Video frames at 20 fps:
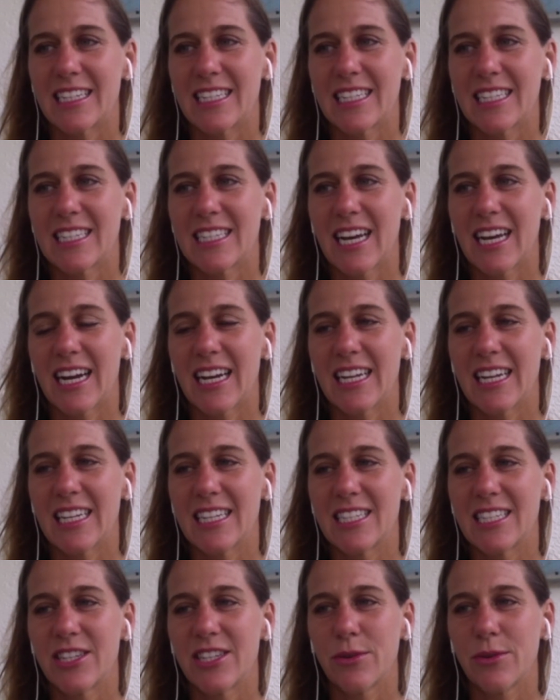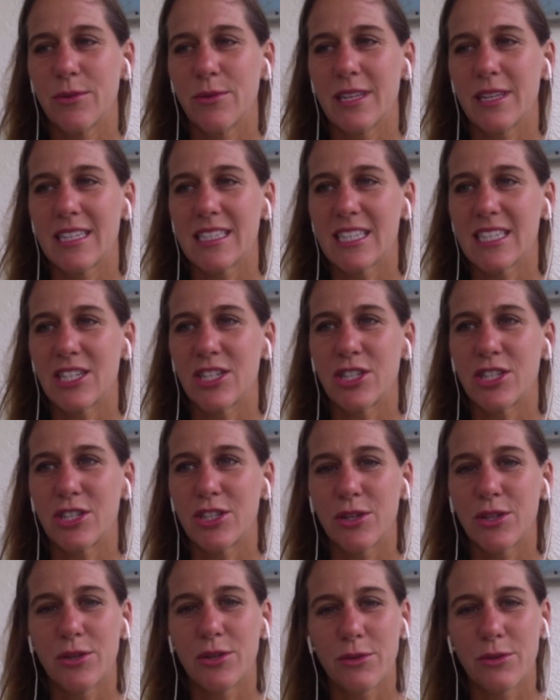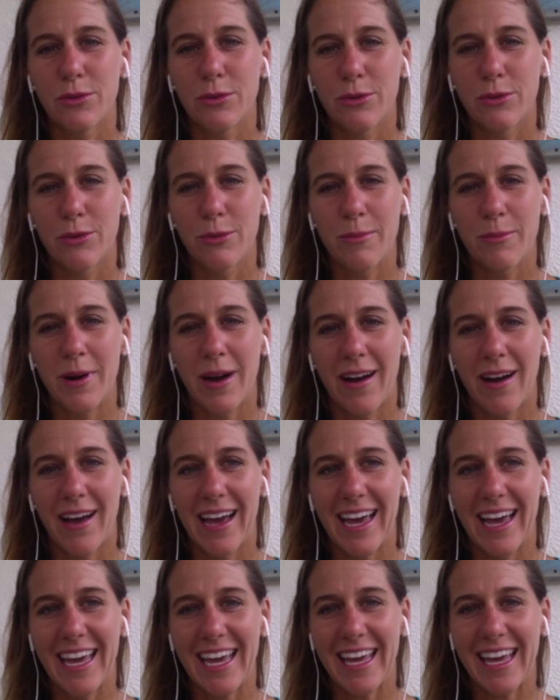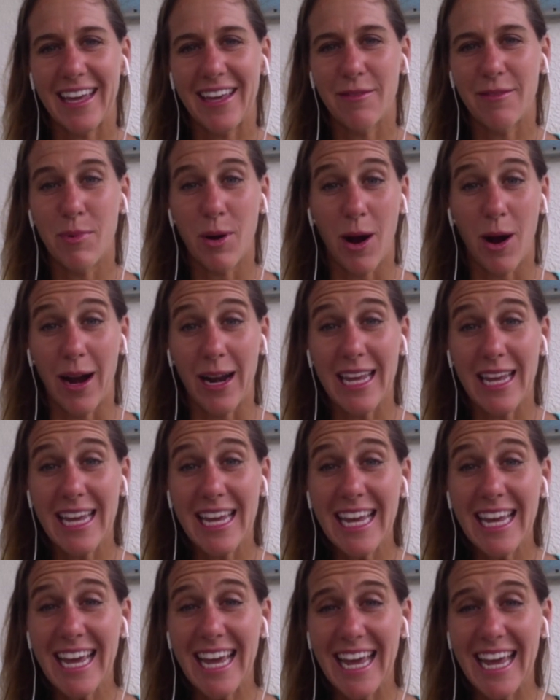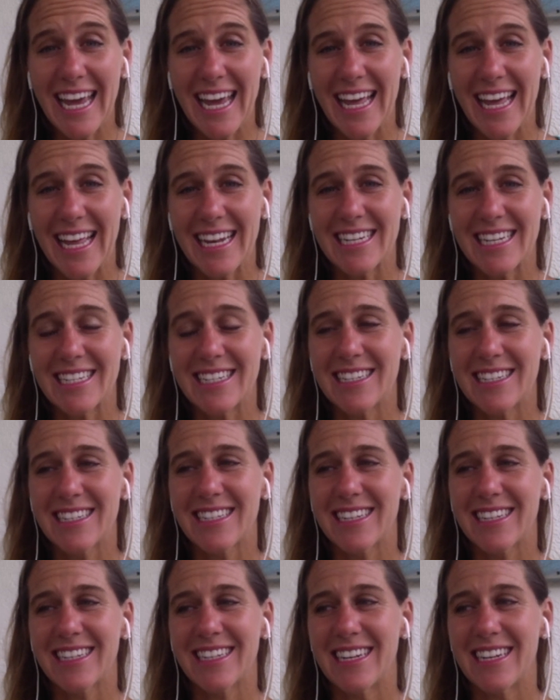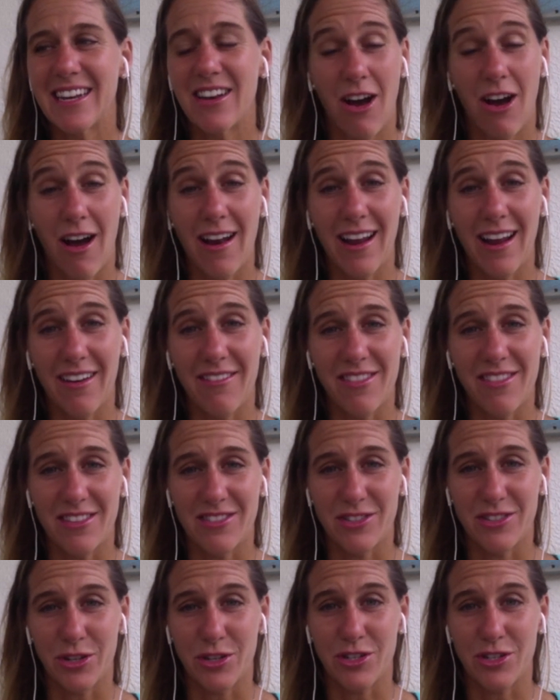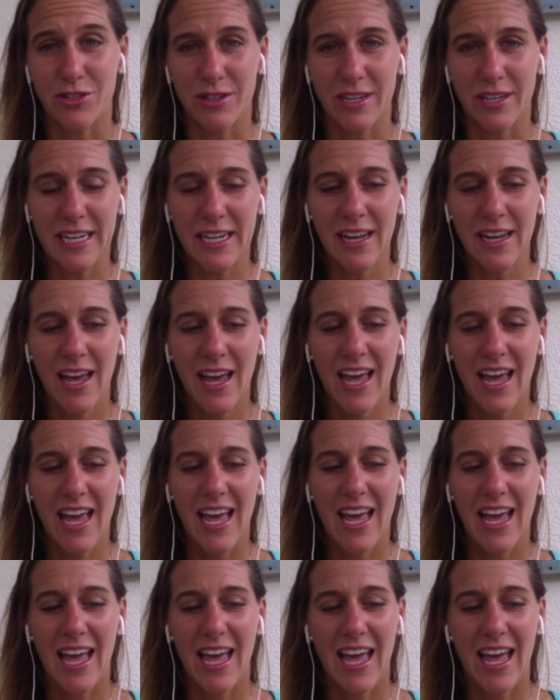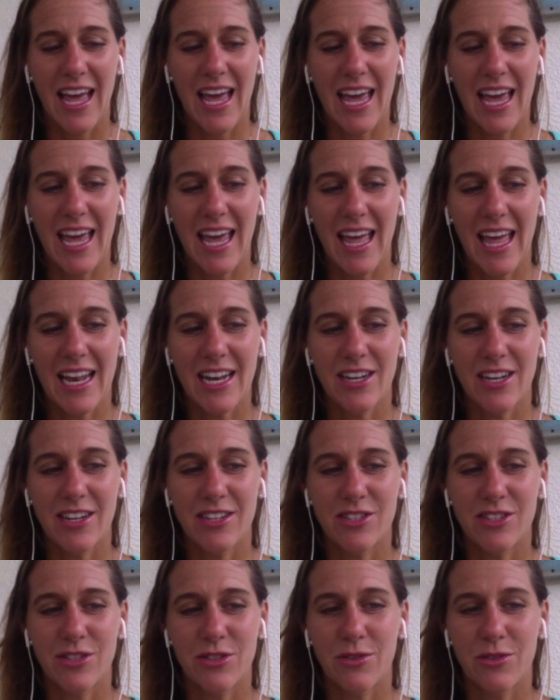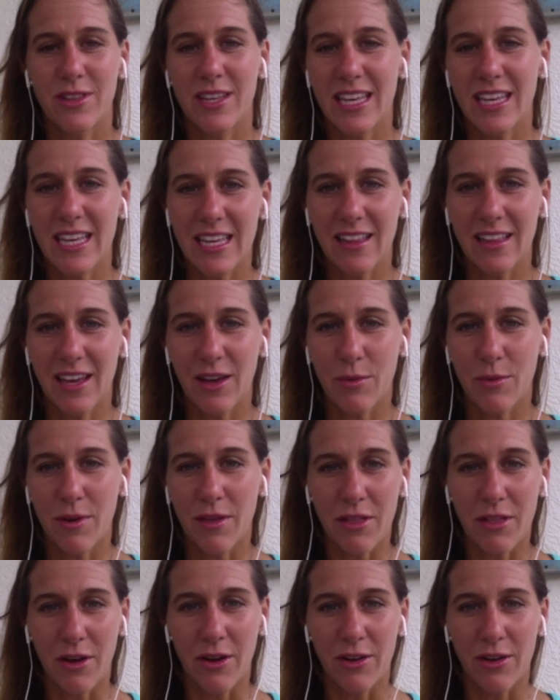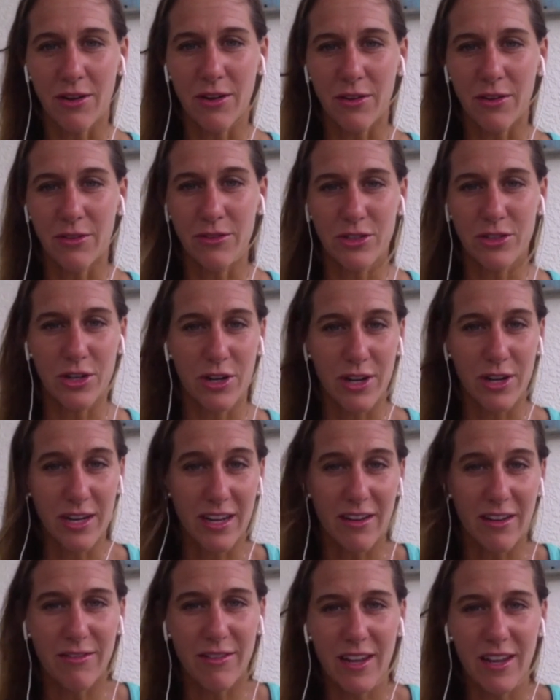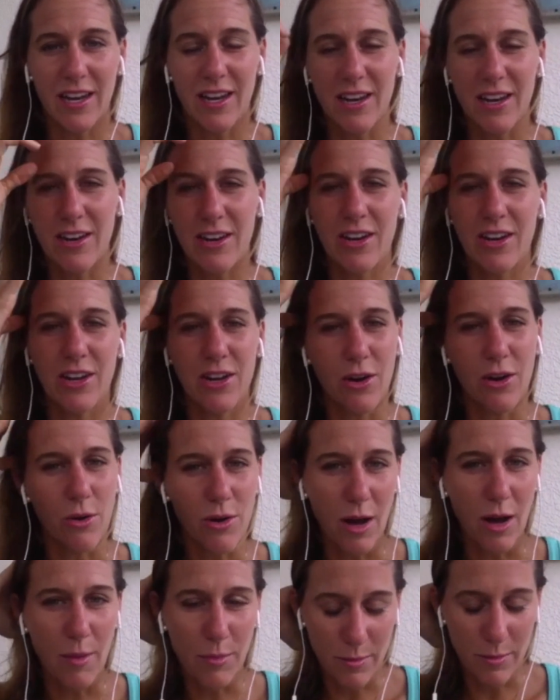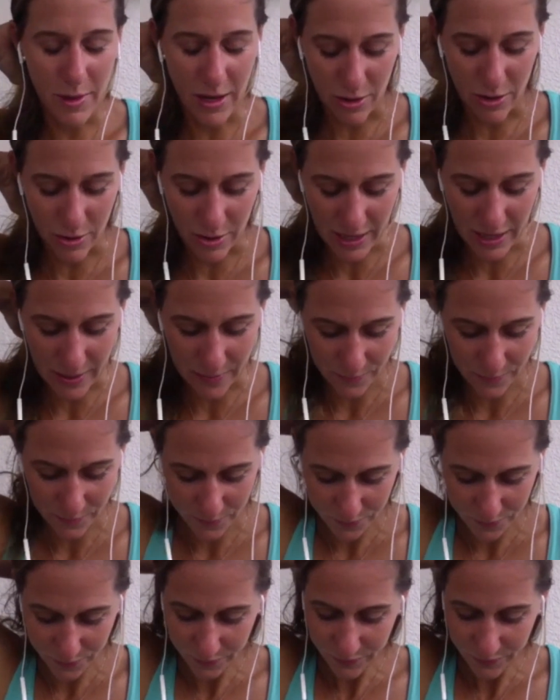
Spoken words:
decided to listen to my body and not have the surgery and do the healing with alternative and complementary